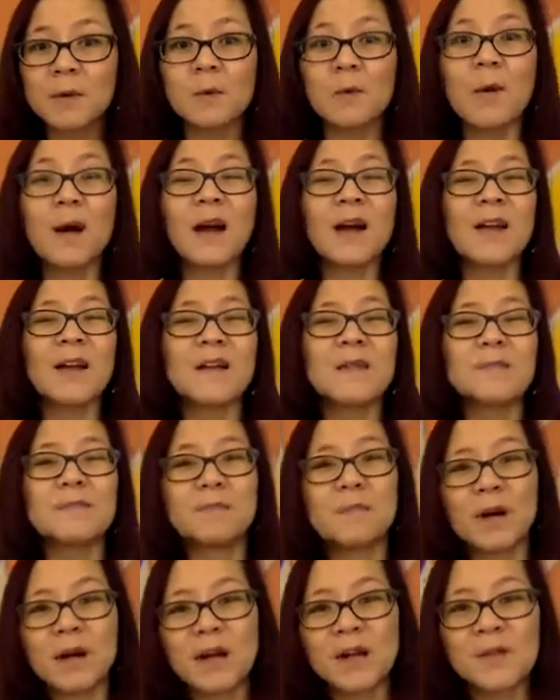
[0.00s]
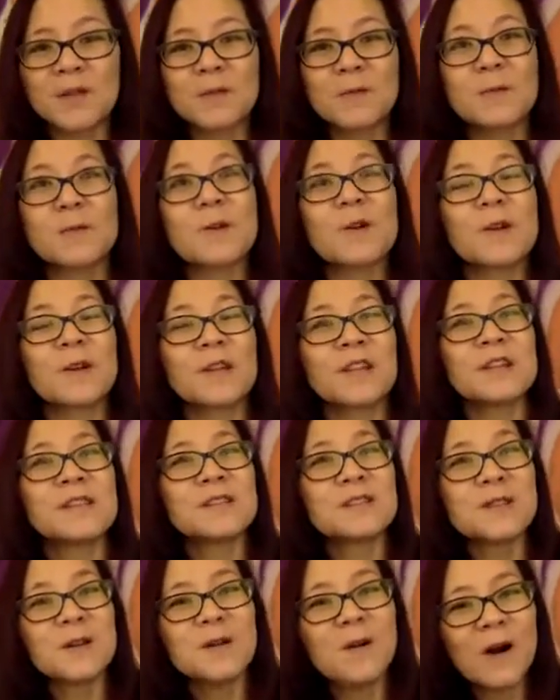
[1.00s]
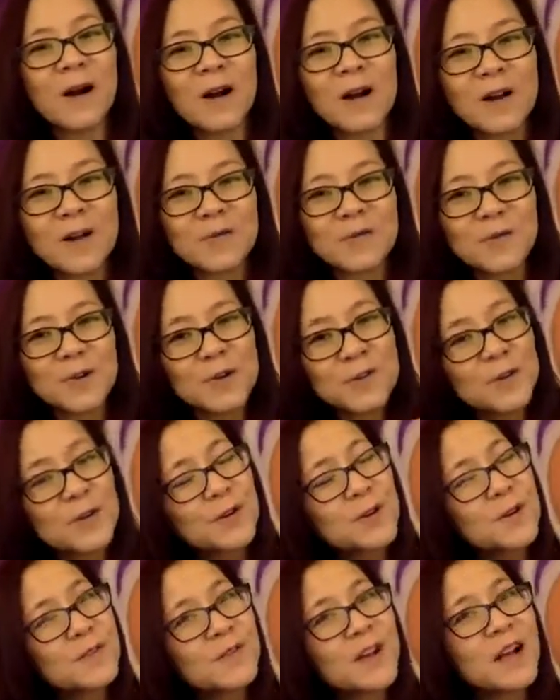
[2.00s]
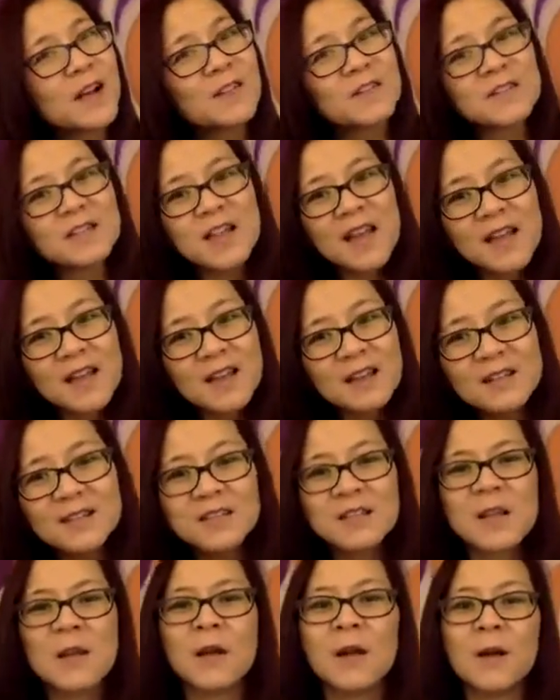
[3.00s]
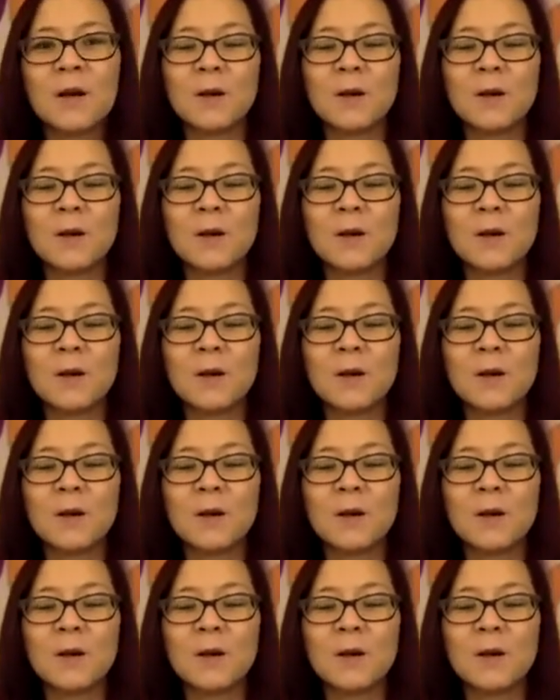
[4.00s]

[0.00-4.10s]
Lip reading: but why bother working so hard for 35 cents